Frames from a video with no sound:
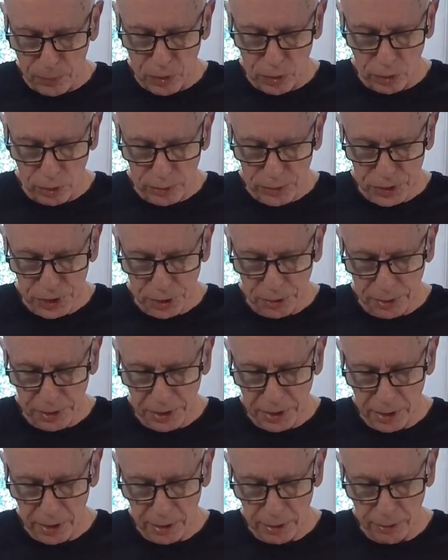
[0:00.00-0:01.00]
culture
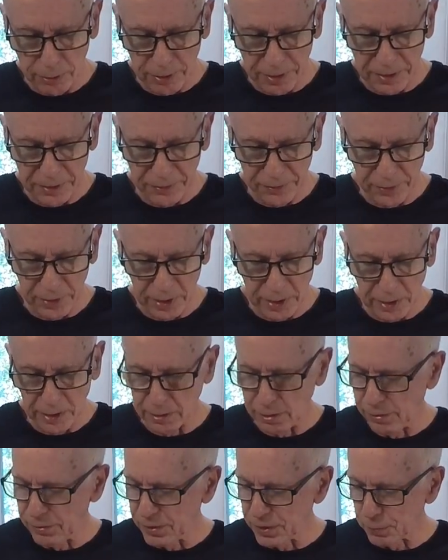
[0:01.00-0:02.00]
in here or anything. You
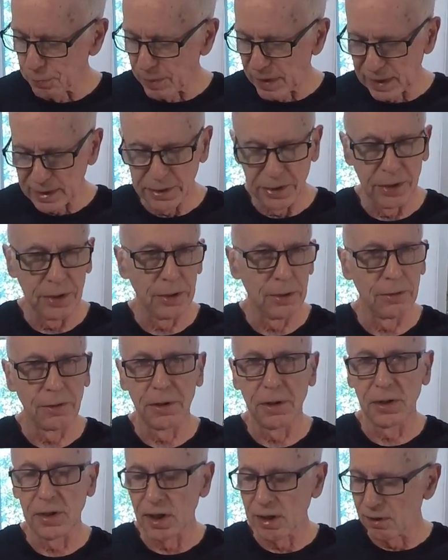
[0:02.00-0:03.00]
know, there's
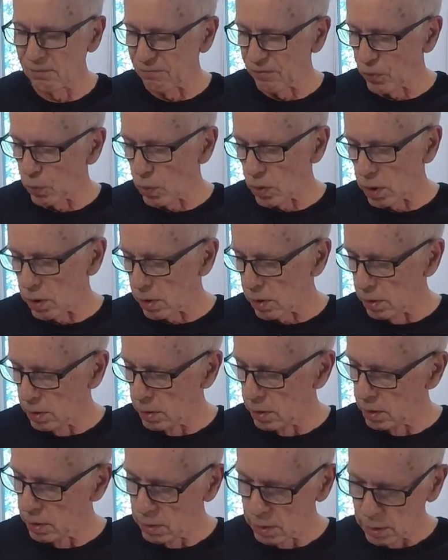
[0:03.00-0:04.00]
bacteria everywhere.
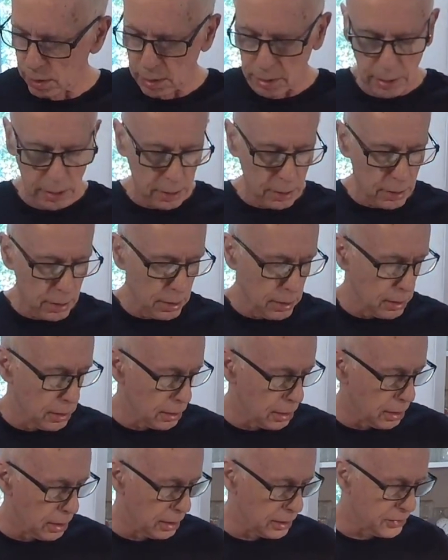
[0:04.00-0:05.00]

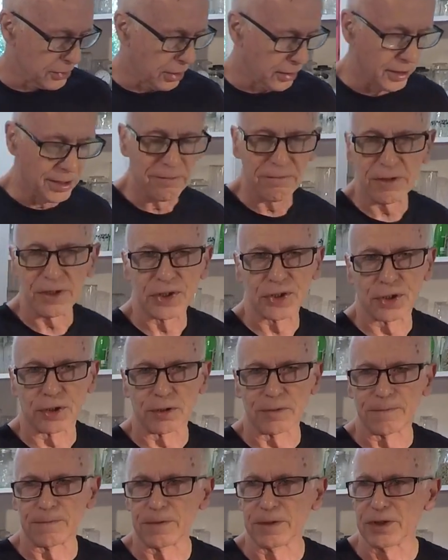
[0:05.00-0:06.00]
It's on every
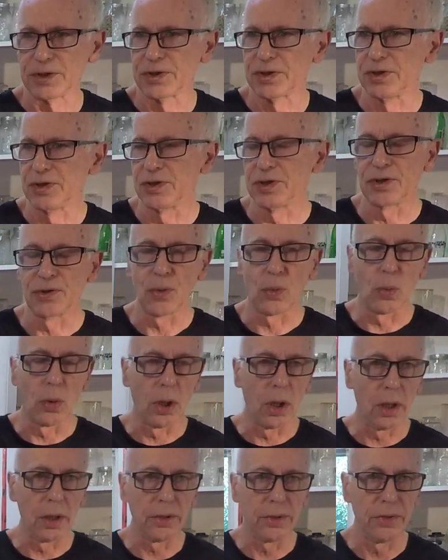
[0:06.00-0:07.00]
surface, it's in the
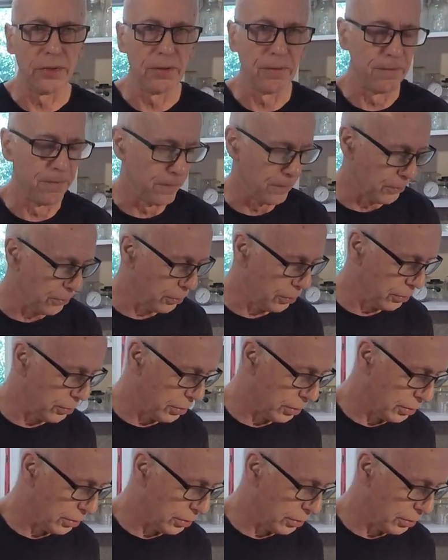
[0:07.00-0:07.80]
water, the food,